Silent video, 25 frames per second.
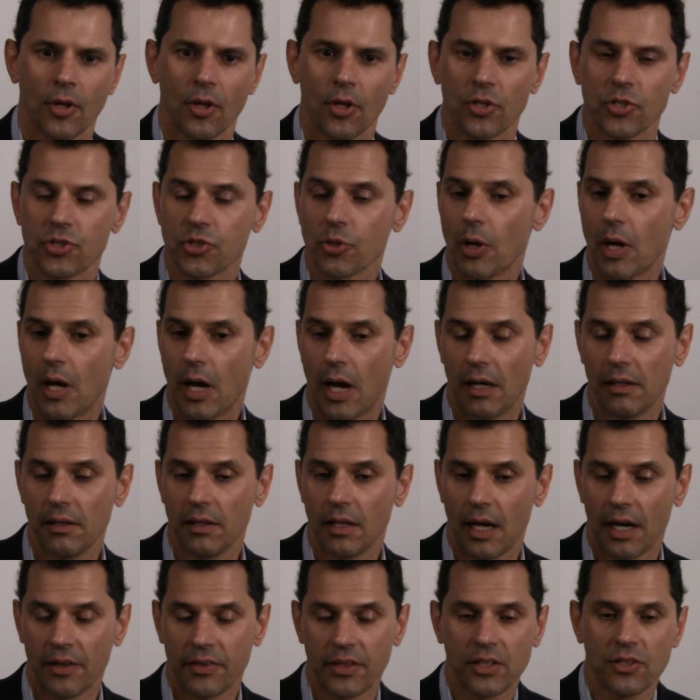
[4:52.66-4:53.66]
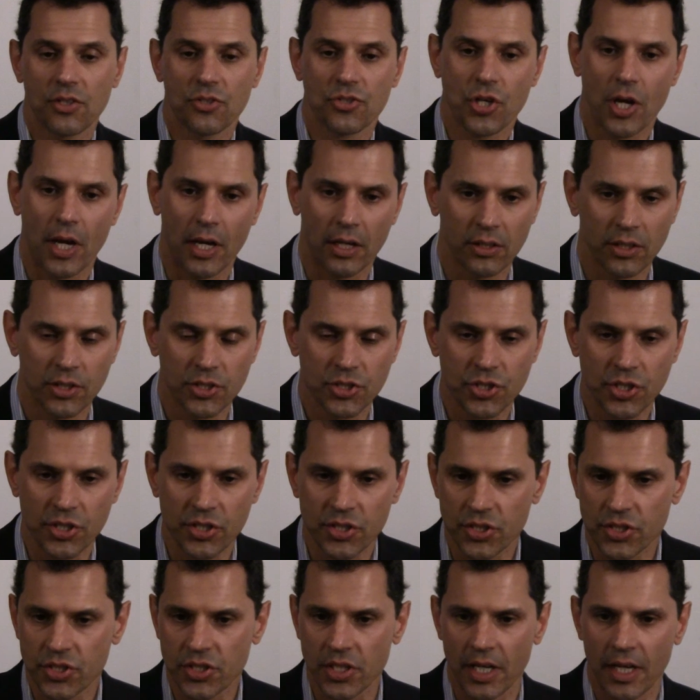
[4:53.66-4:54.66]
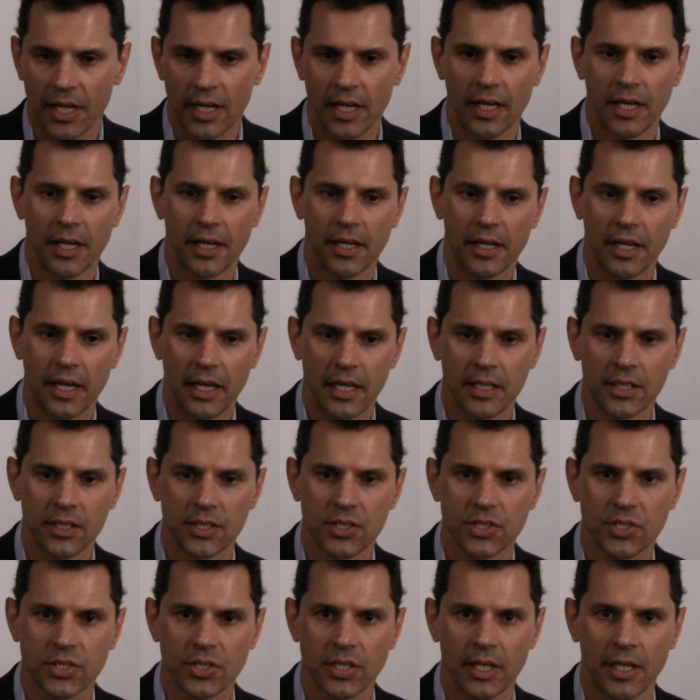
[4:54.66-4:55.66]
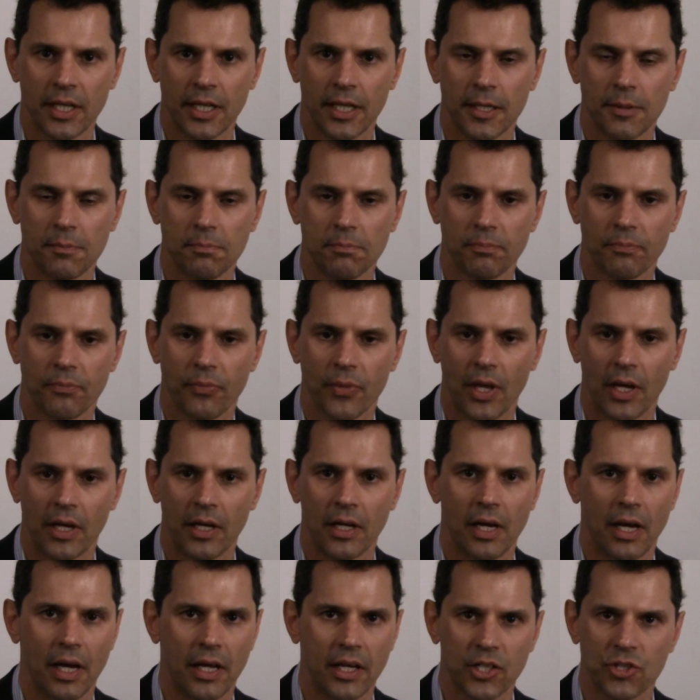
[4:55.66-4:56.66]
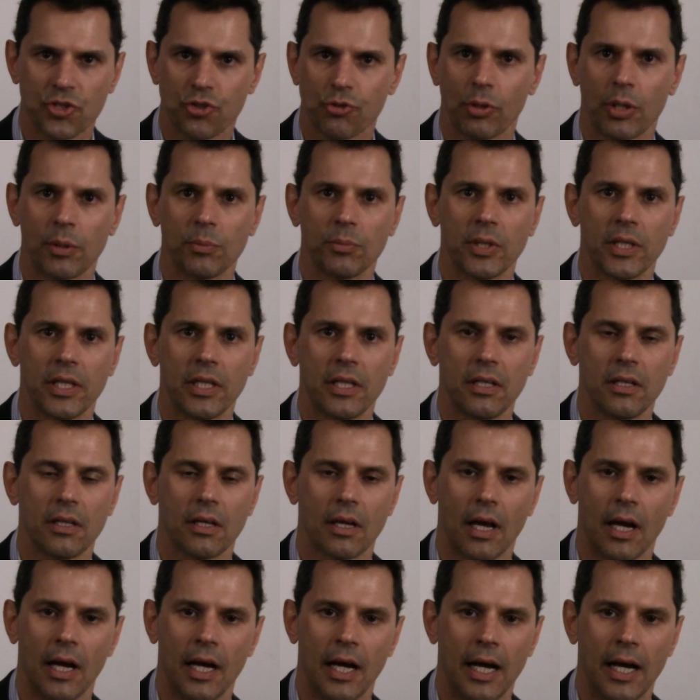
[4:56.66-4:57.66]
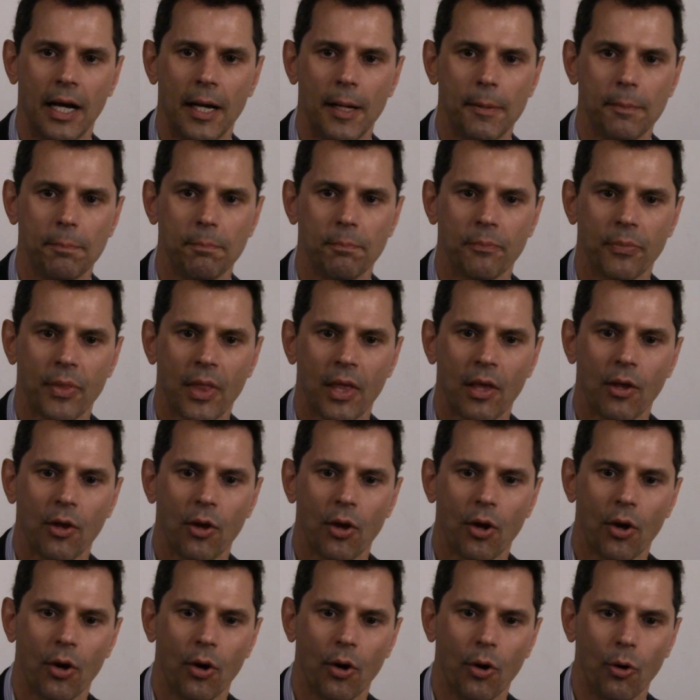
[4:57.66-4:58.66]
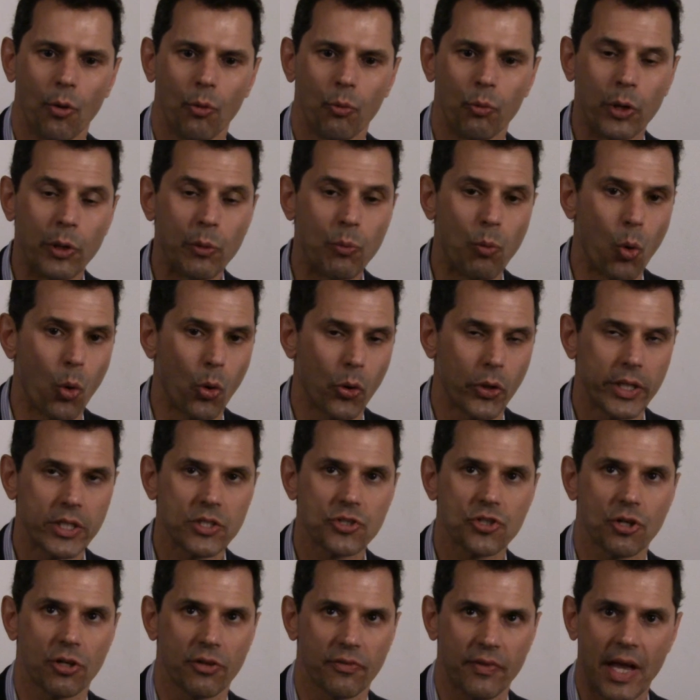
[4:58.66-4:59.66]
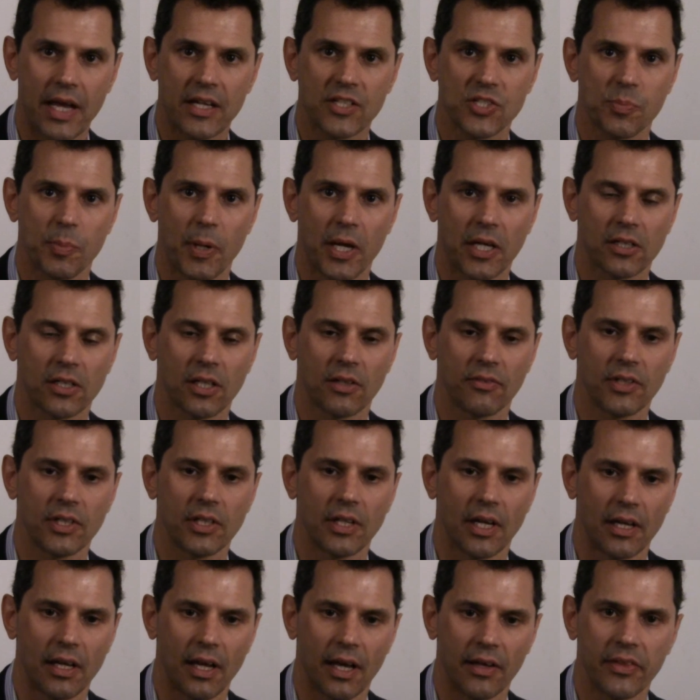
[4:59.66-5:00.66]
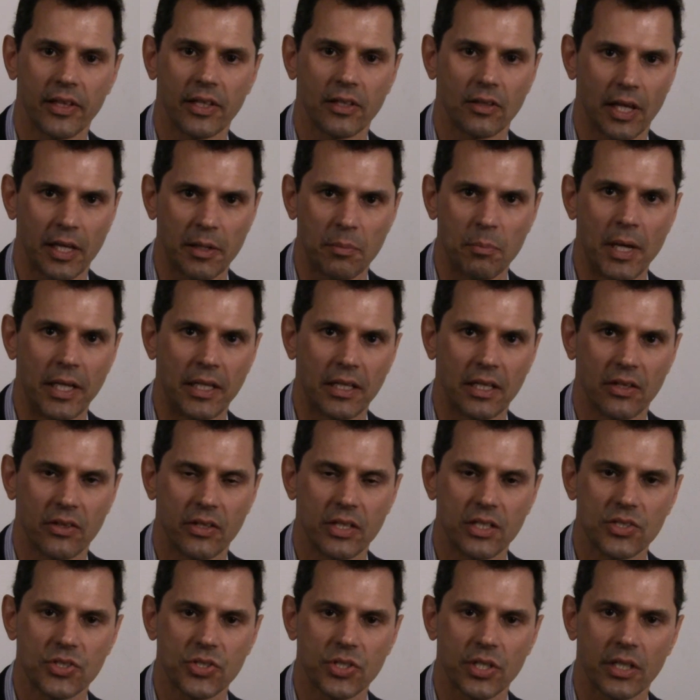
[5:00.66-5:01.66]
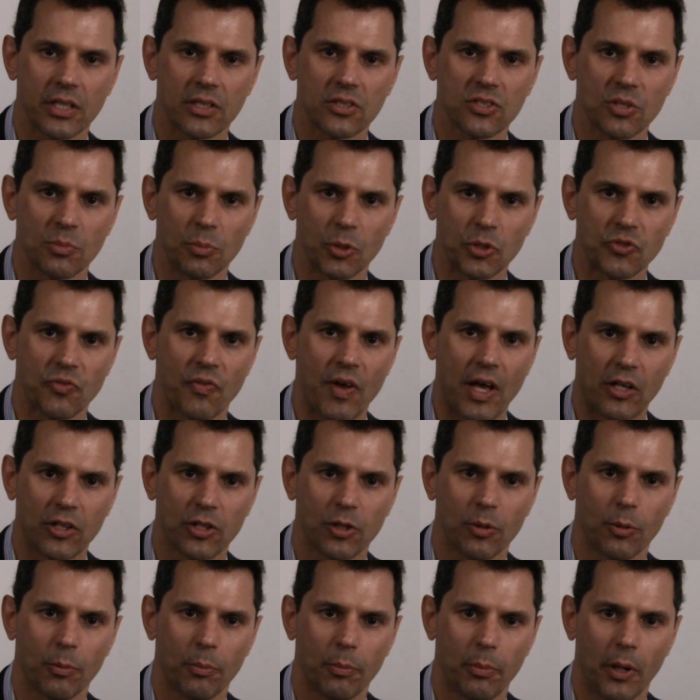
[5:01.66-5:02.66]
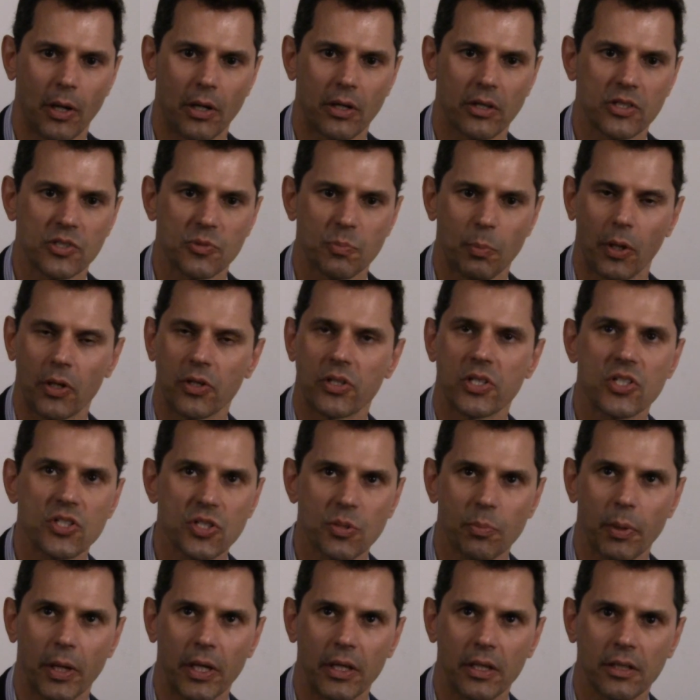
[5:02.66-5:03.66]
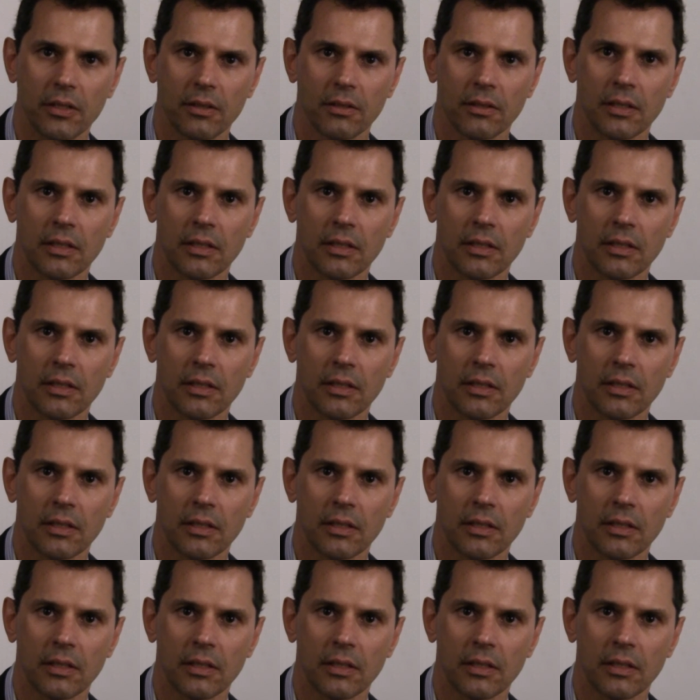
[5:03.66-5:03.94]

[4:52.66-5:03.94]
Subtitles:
So I think the challenge is an extremely rewarding sort of aspect of it. I think like many of these things, the most valuable part is participating